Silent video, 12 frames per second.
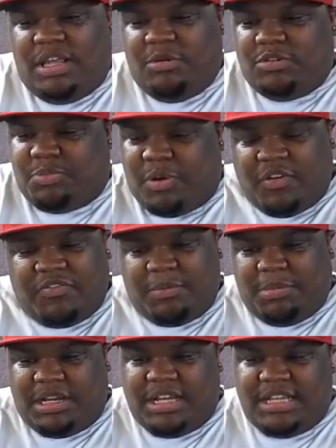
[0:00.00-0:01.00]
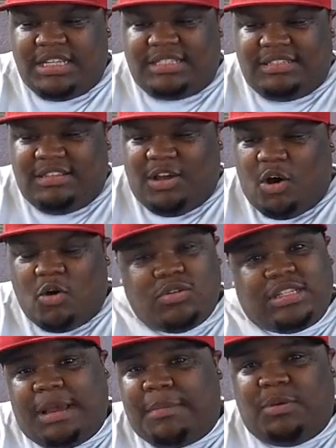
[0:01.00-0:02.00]
it was perfect because the
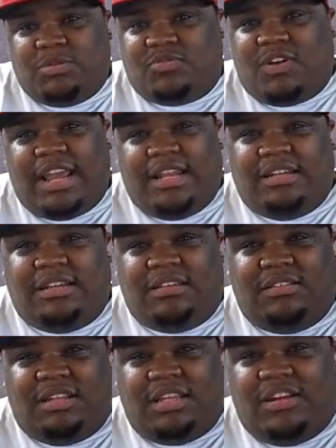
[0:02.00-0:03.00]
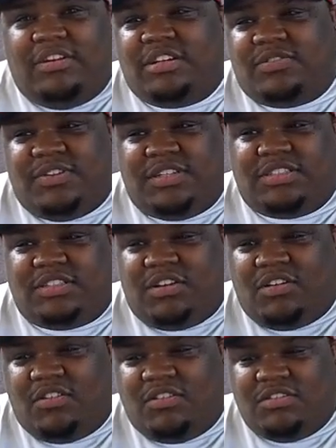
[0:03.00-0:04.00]
whole time I was writing the lyrics for the
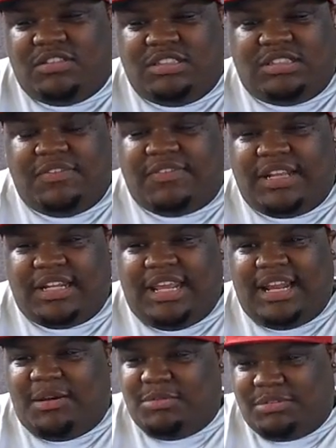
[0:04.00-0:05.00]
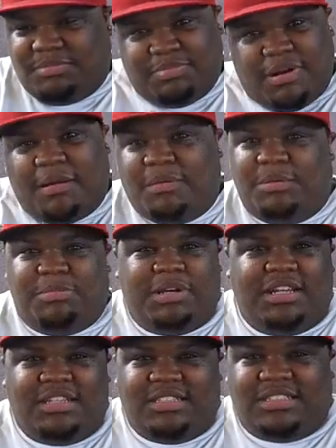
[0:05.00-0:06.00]
songs and stuff like that, I was probably
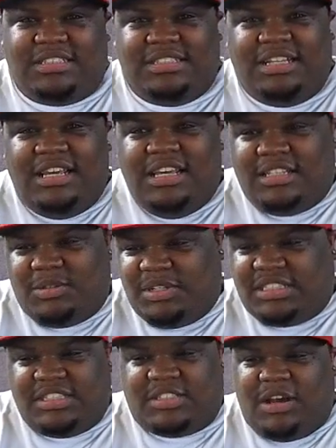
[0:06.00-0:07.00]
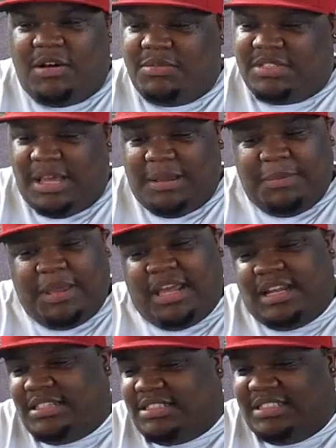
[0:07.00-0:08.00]
buzzed and twisted. So I was like,
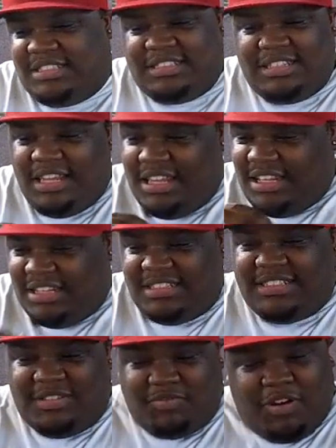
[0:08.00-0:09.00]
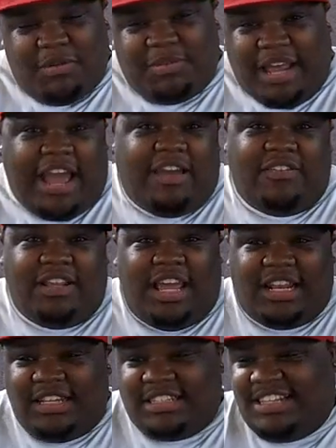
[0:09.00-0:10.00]
man, this is the Rum Diary.
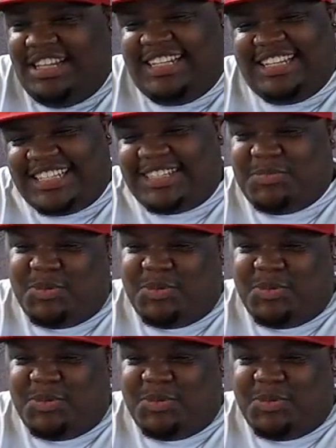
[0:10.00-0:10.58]
Like, this is